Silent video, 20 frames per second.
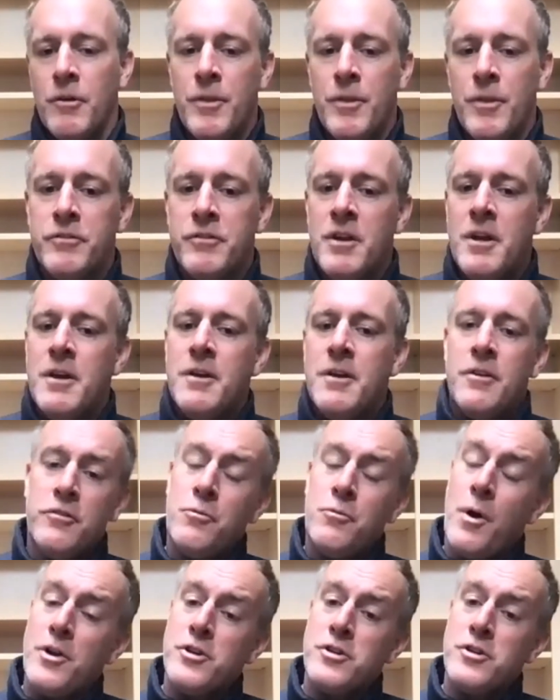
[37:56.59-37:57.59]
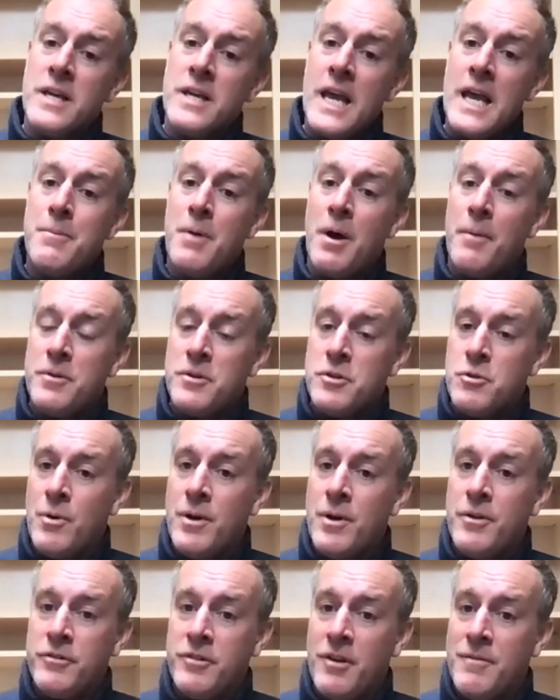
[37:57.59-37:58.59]
So this question came up in
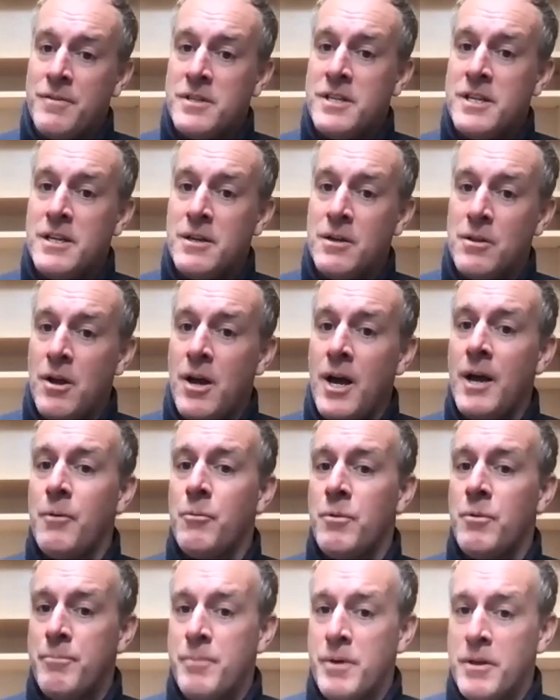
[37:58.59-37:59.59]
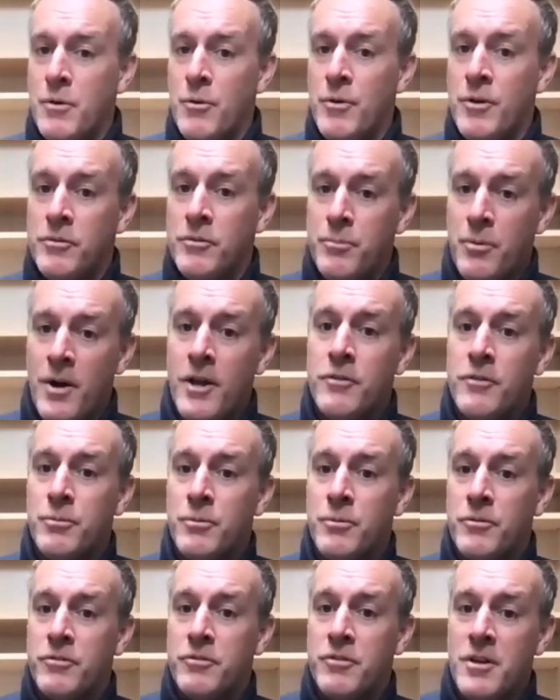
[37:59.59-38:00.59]
2017 a lot when Bitcoin's price
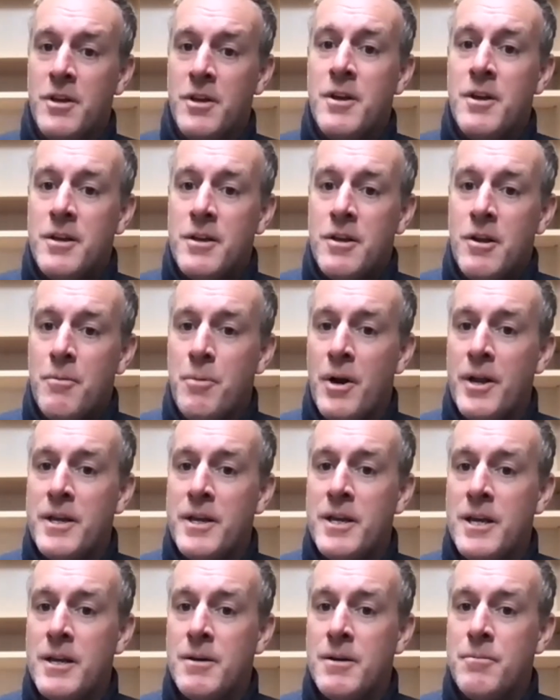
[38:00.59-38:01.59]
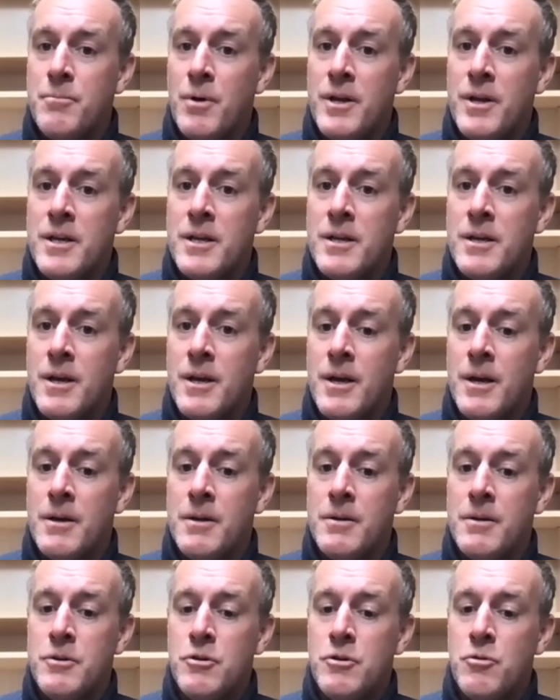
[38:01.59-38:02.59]
was, you know, breaking
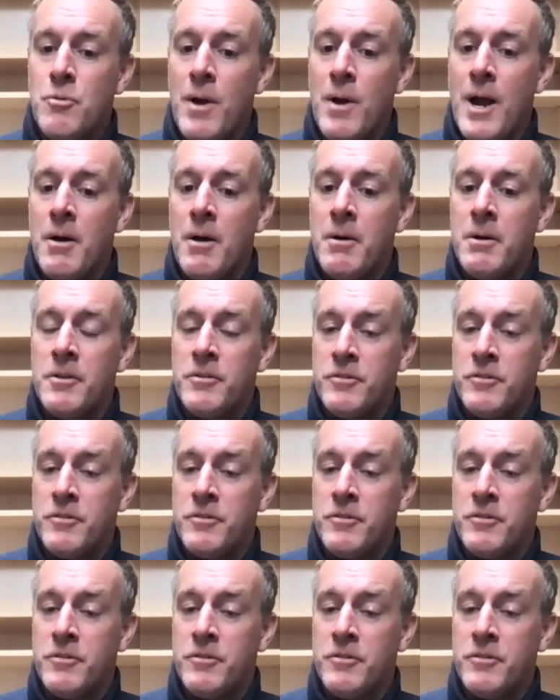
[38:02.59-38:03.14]
new ground.